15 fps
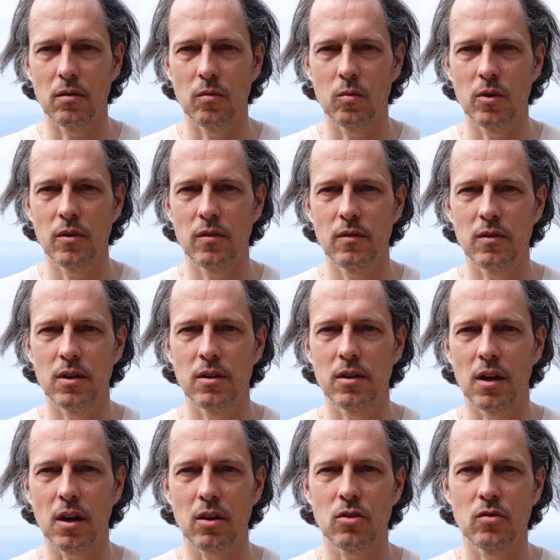with the
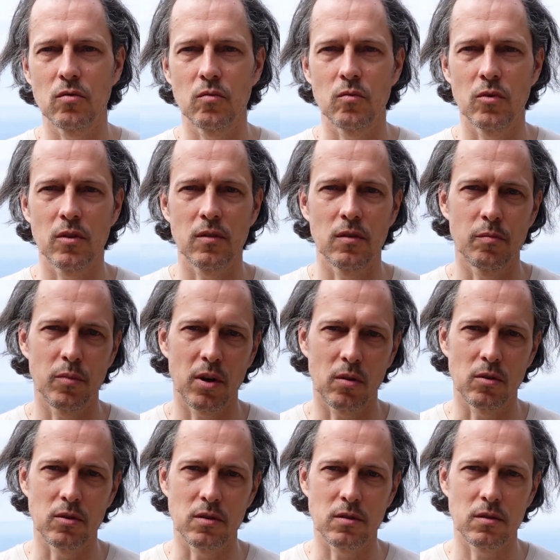interaction with the
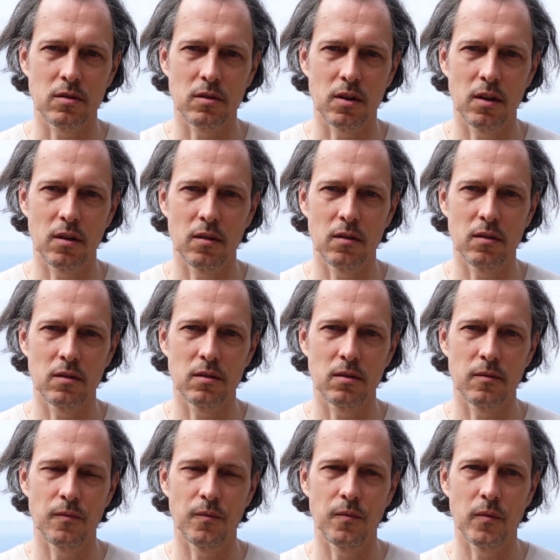parents, and
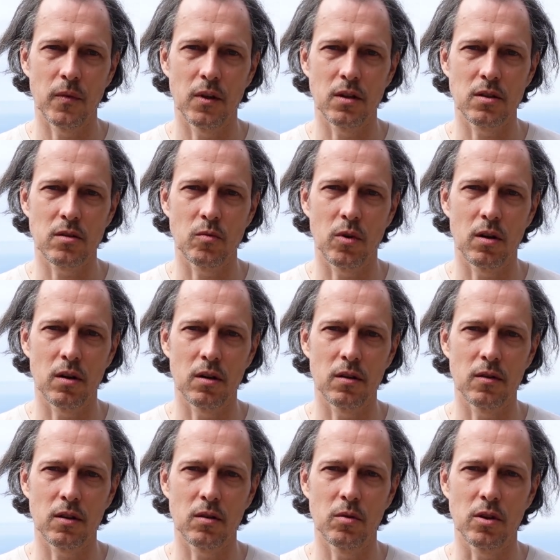that's why
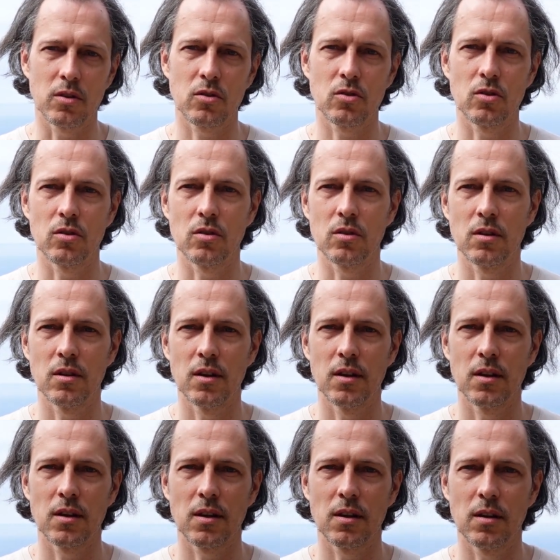the question
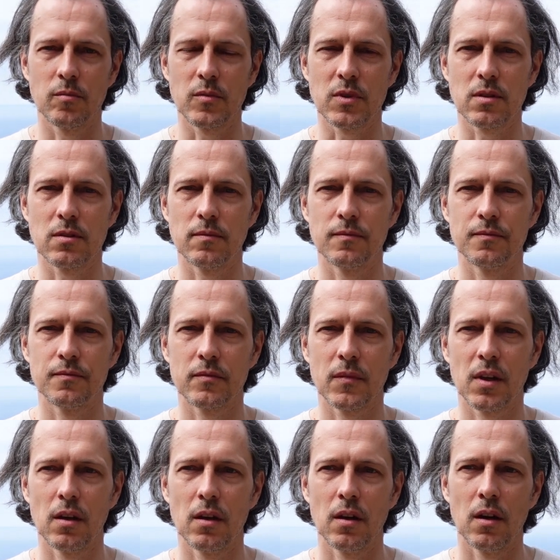comes.
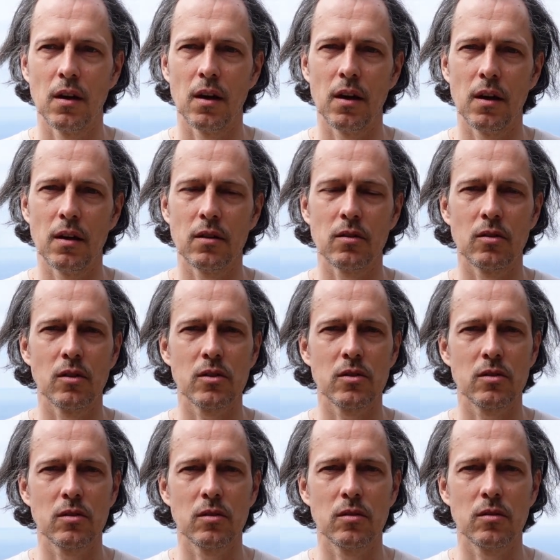And
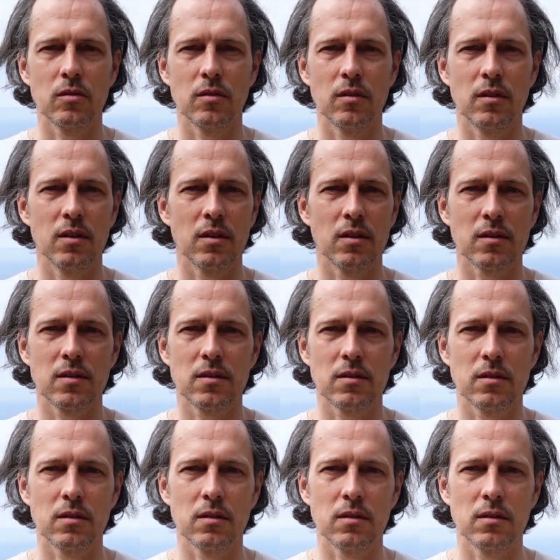also there's